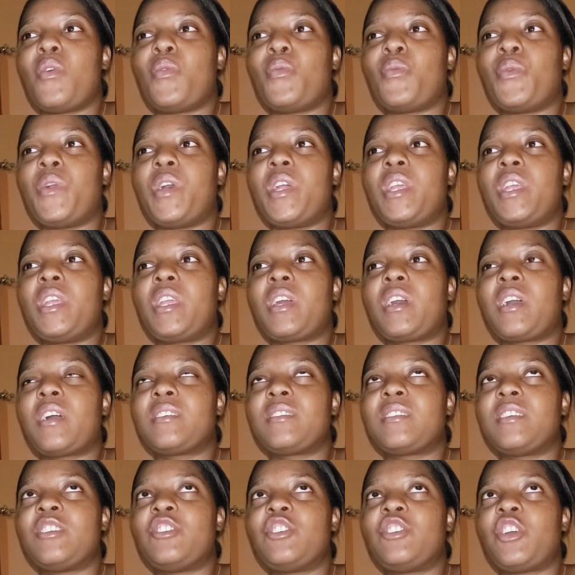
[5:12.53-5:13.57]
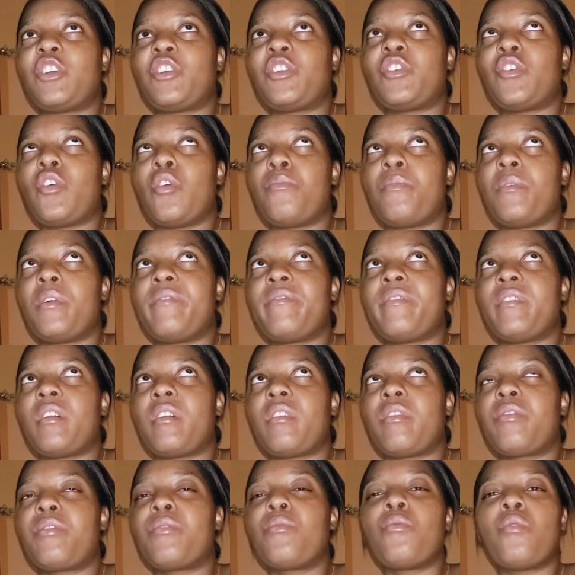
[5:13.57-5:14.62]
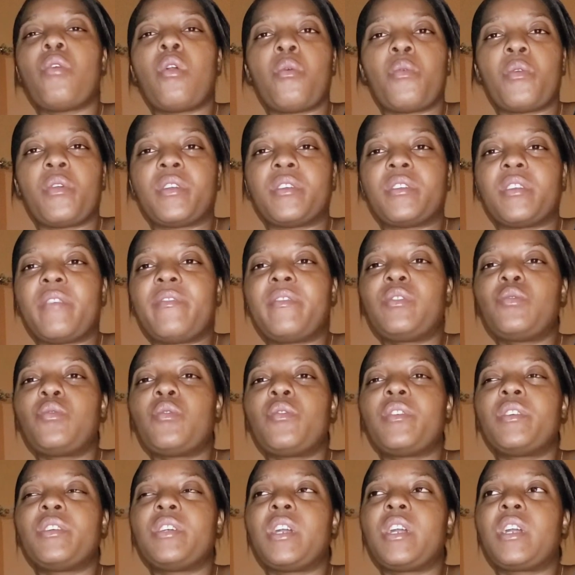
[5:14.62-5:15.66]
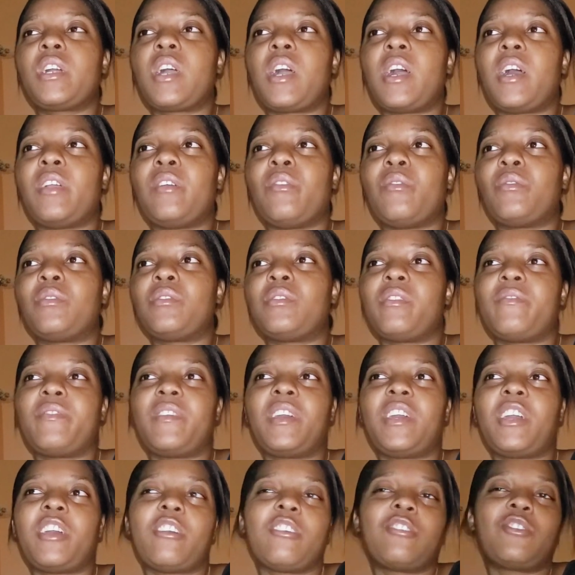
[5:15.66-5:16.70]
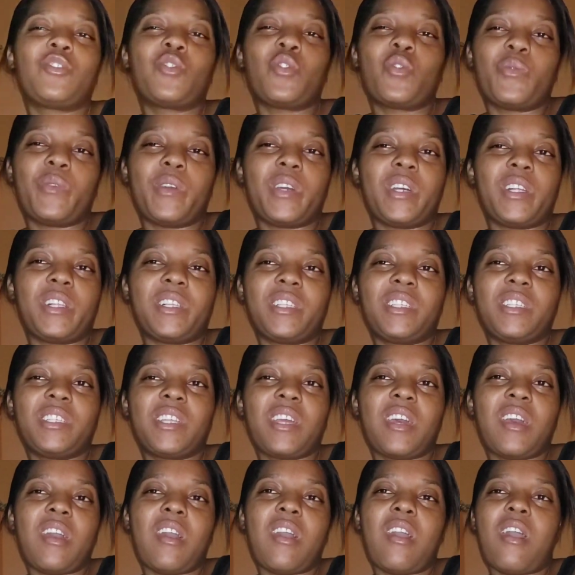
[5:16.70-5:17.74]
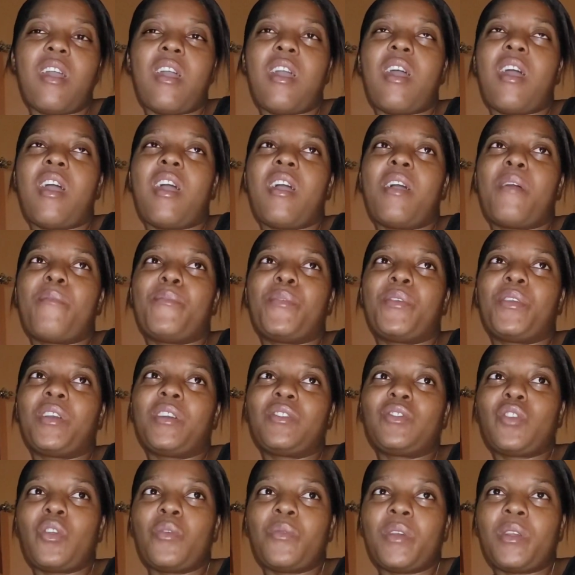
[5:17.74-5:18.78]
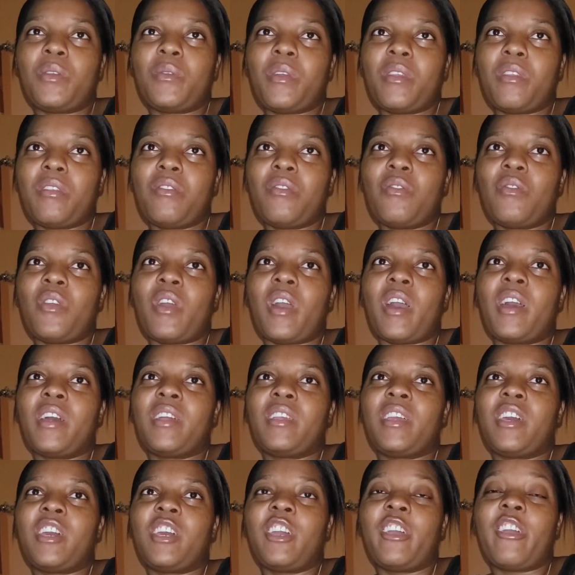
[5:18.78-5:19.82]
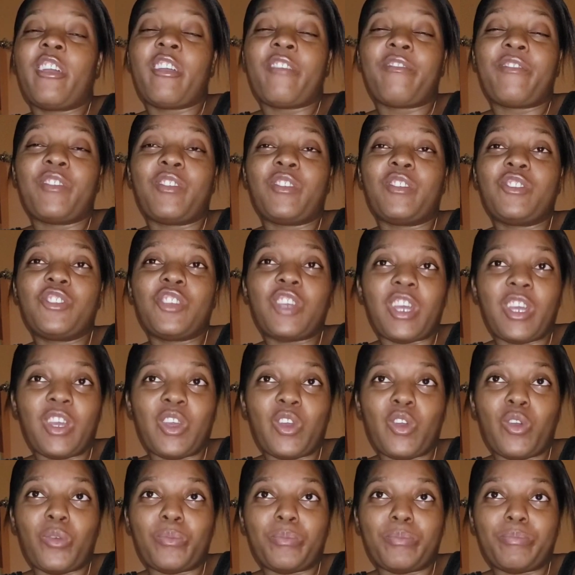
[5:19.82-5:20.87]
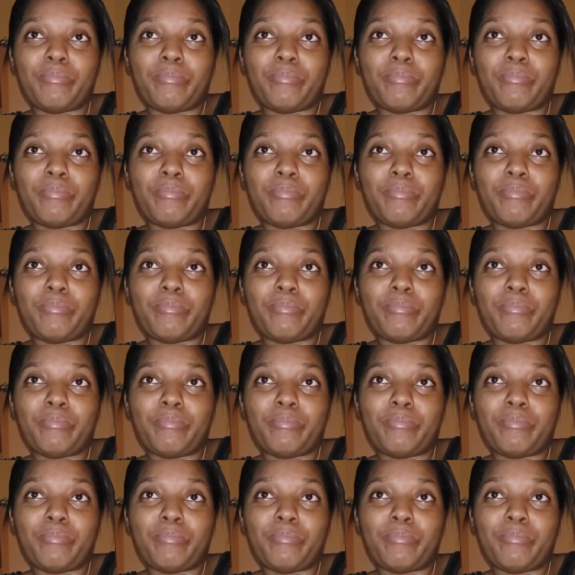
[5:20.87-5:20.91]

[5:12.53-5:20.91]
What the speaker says: When cause they check you up every 2 hours. Every 2 hours they call you, so if you carry a towel. Bring a towel with you, and then carry people check you up.